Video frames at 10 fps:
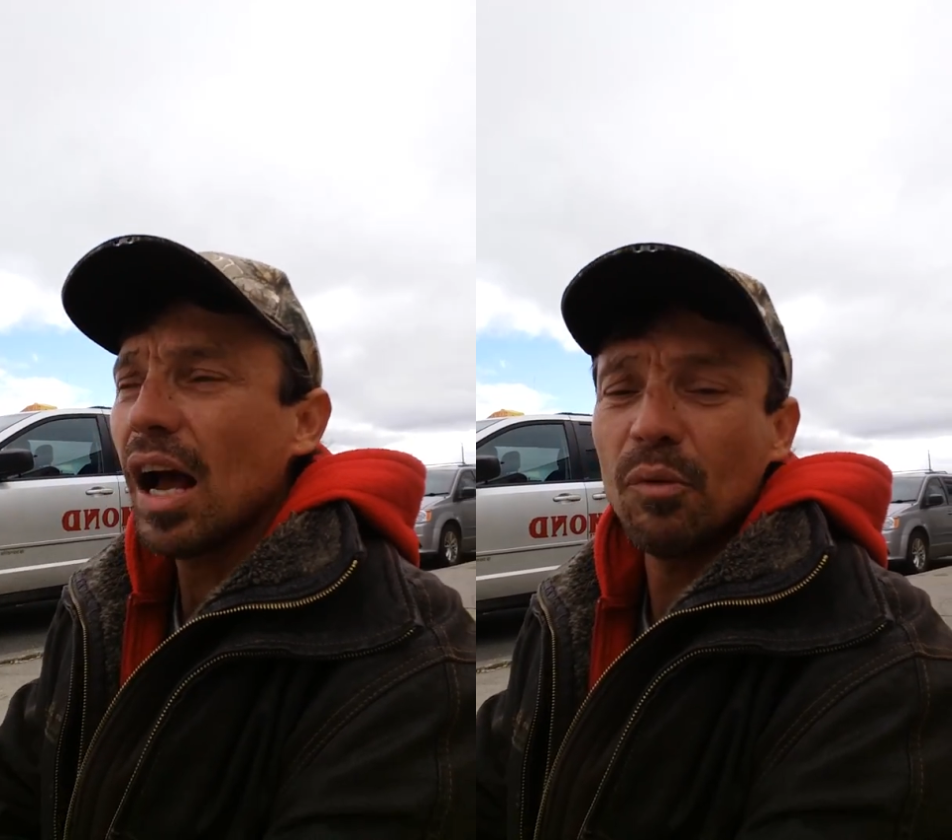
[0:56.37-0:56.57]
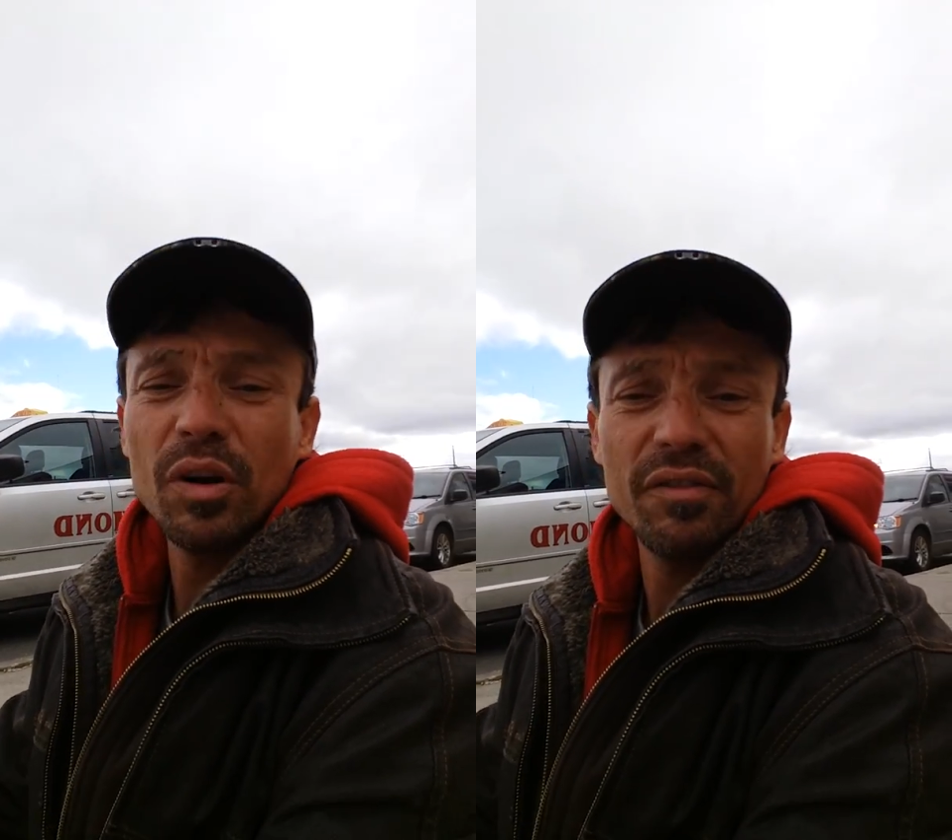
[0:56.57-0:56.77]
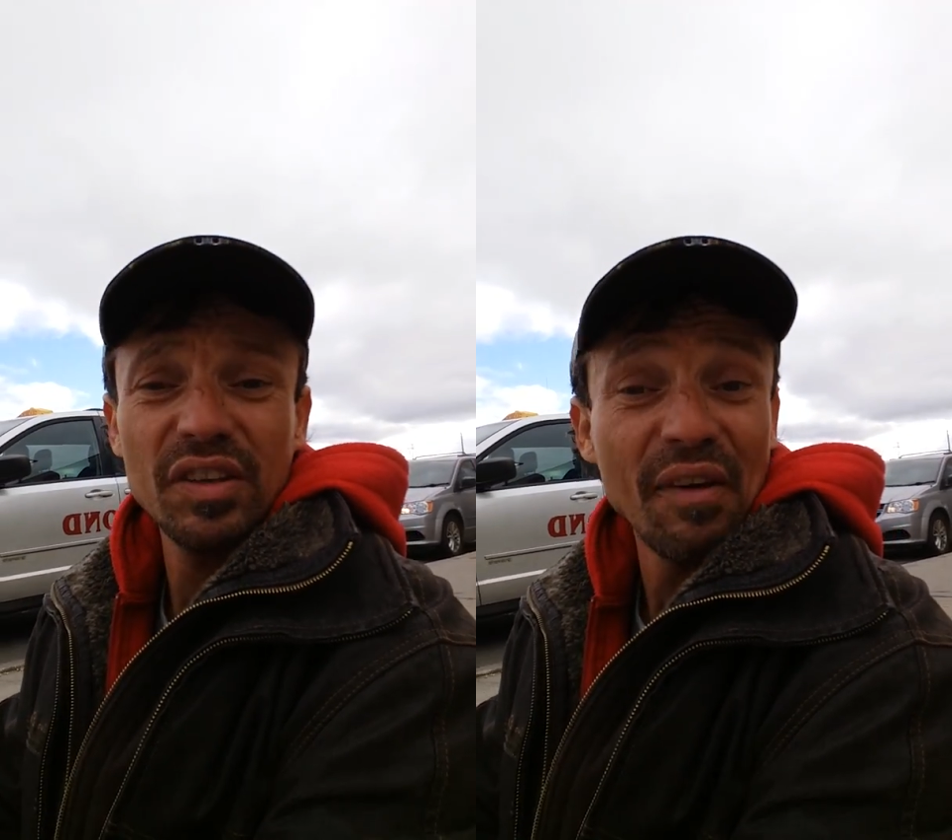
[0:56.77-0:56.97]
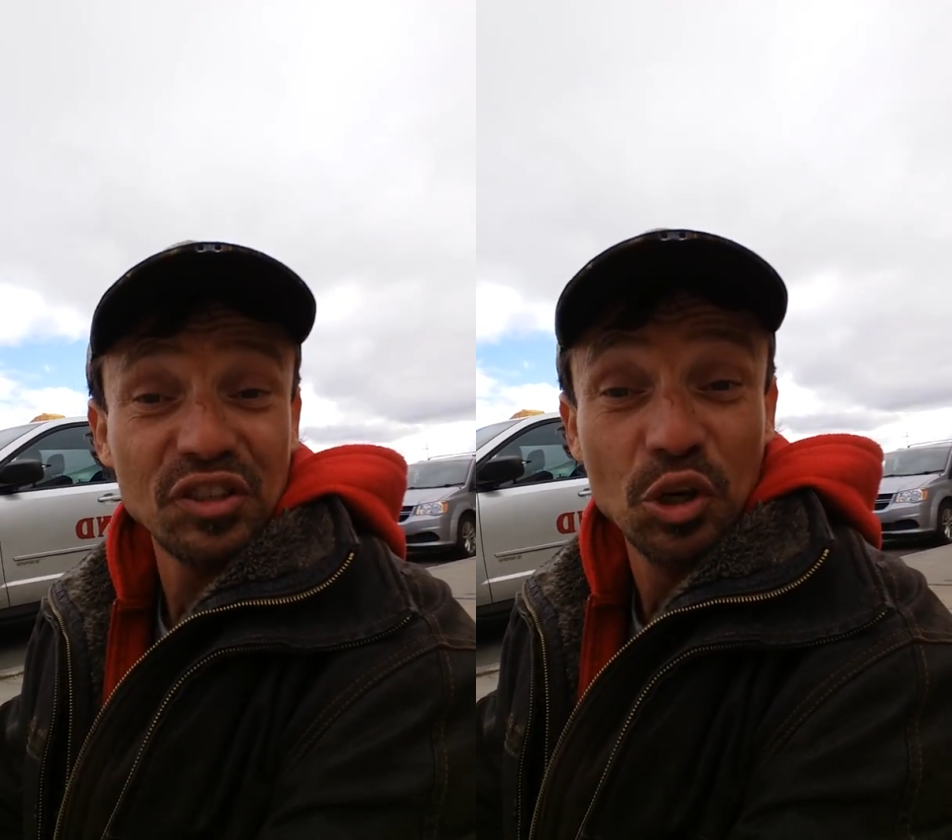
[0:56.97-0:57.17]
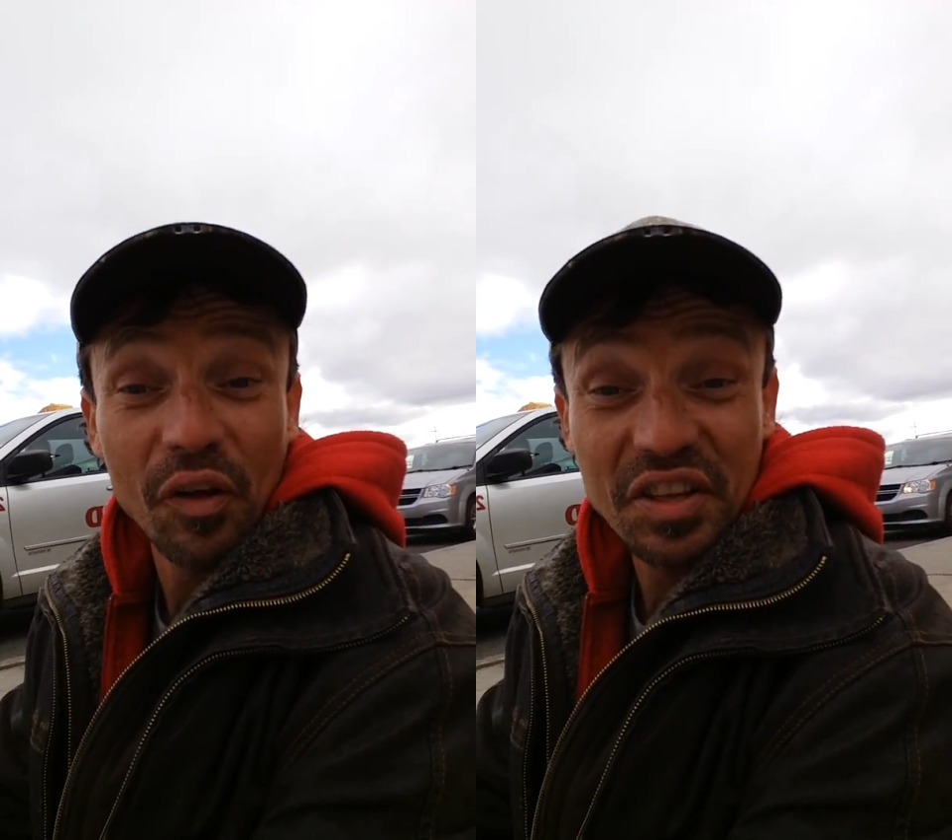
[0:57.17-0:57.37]
I would have
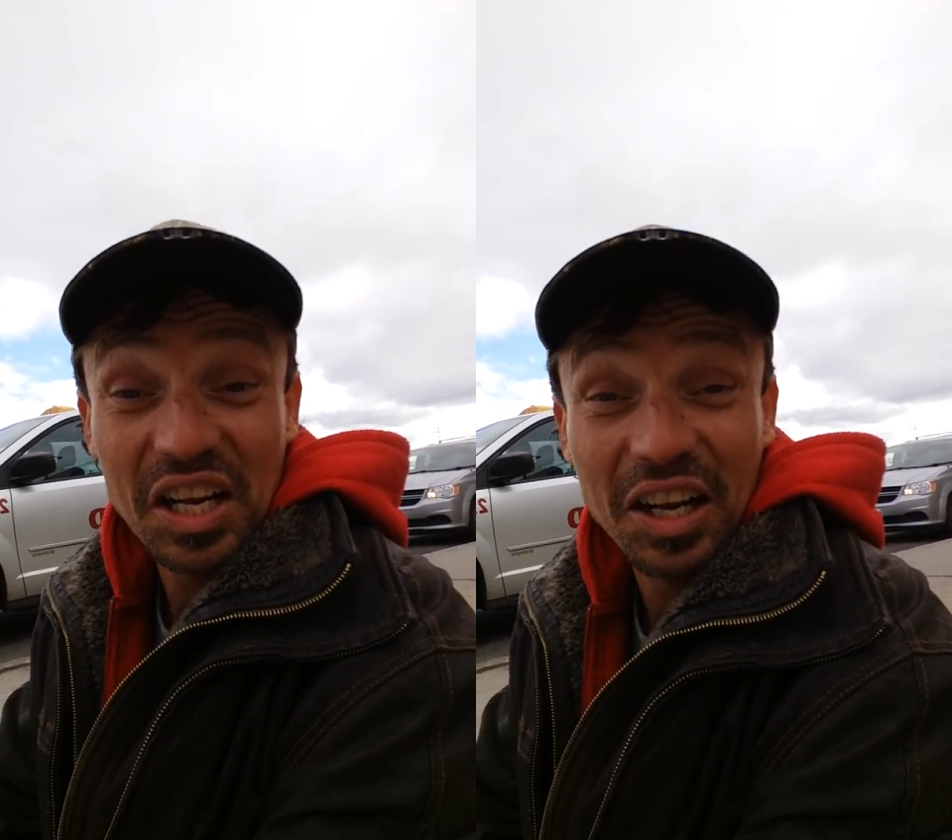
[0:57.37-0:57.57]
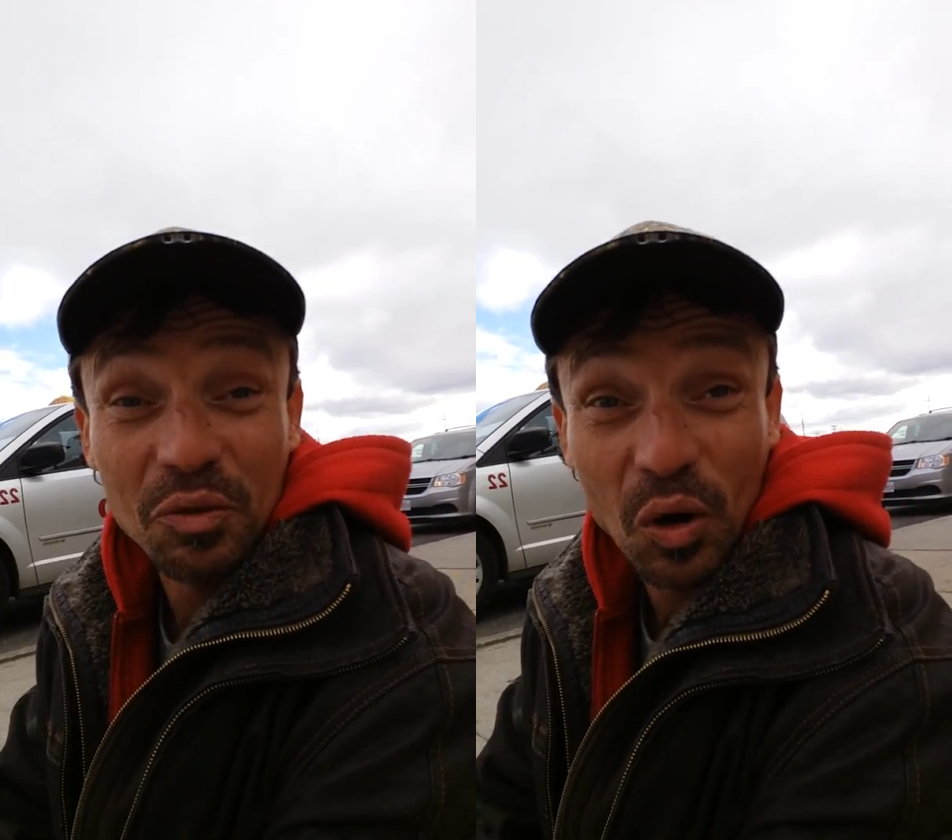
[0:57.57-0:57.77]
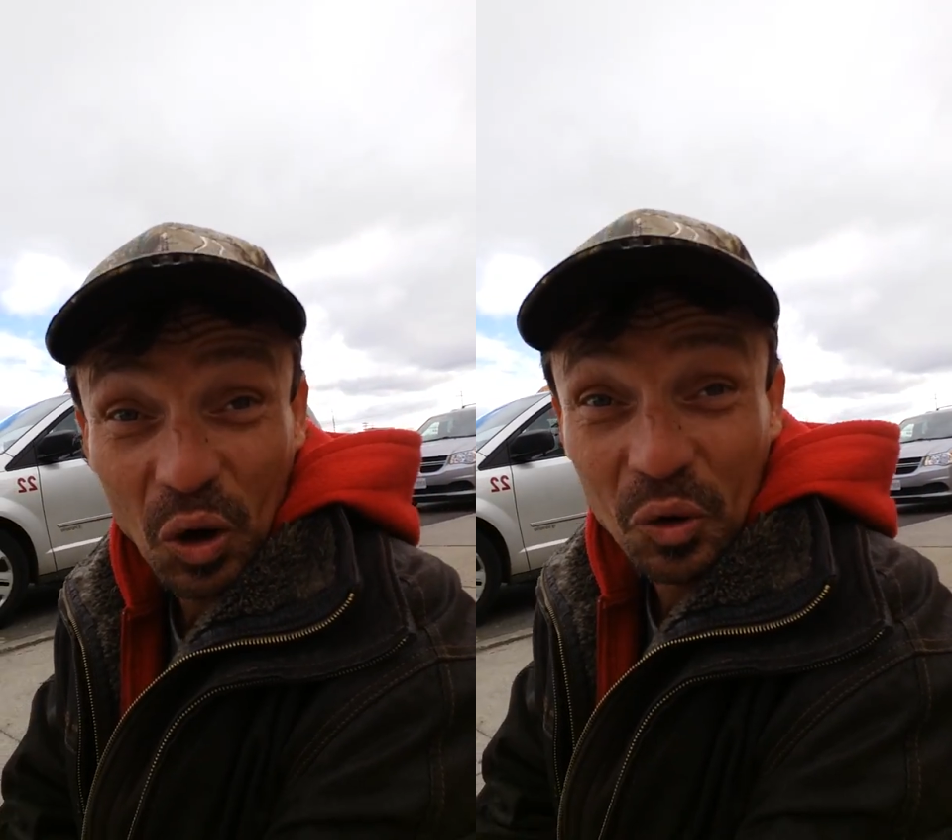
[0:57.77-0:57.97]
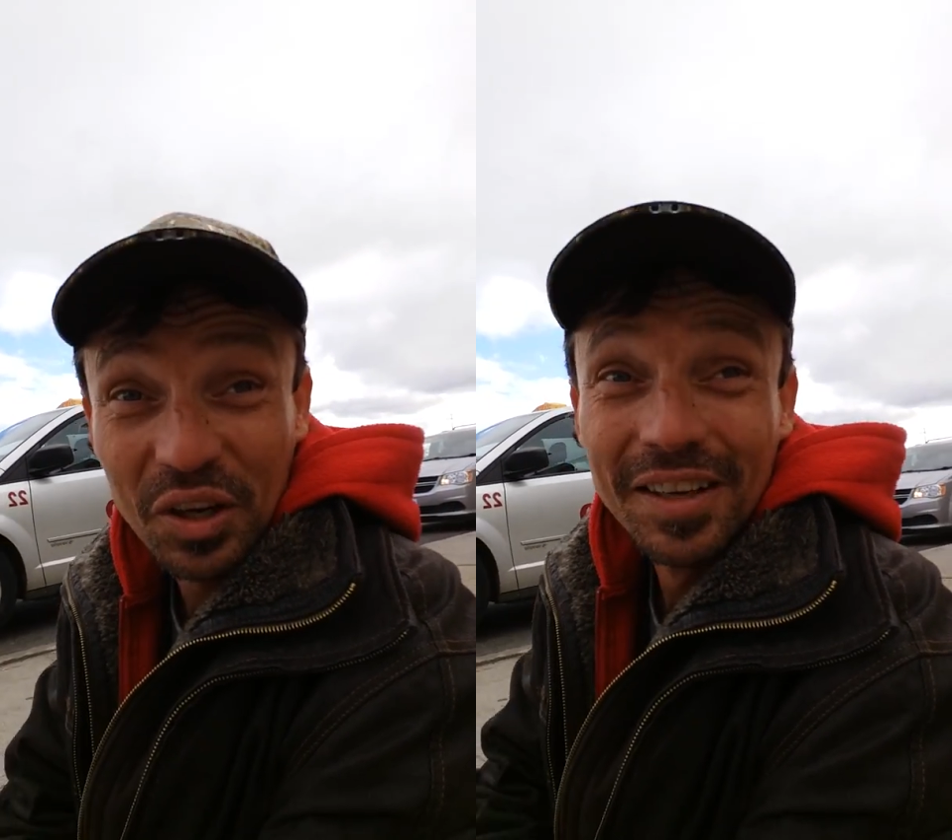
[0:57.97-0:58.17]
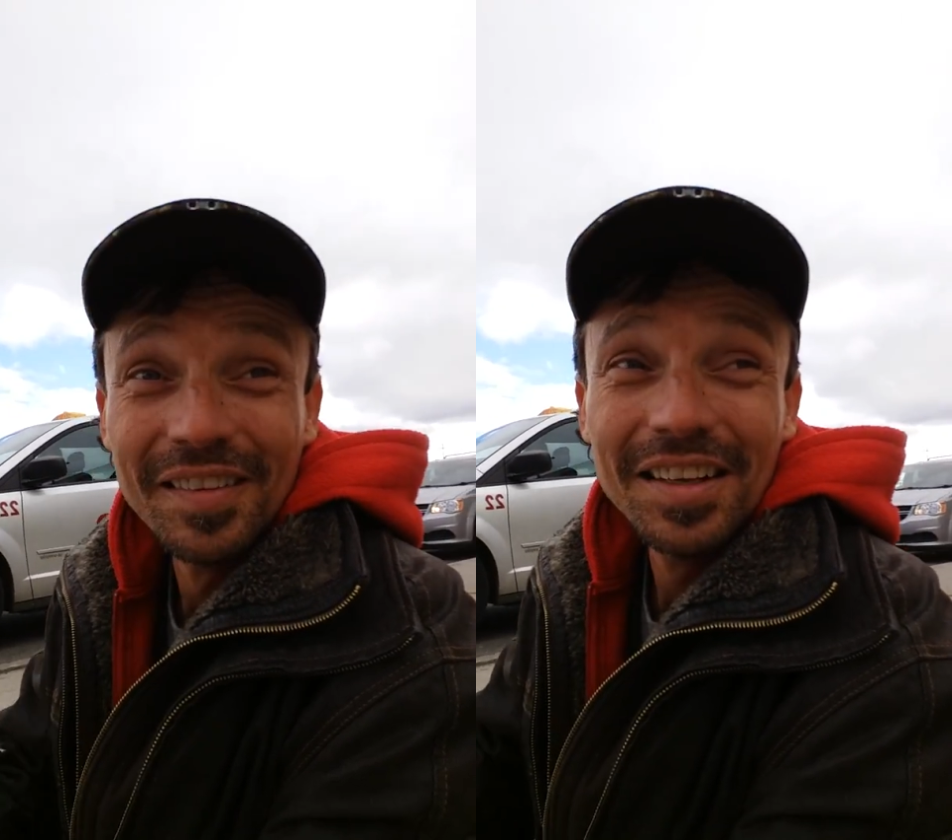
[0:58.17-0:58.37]
left you on the side of the road,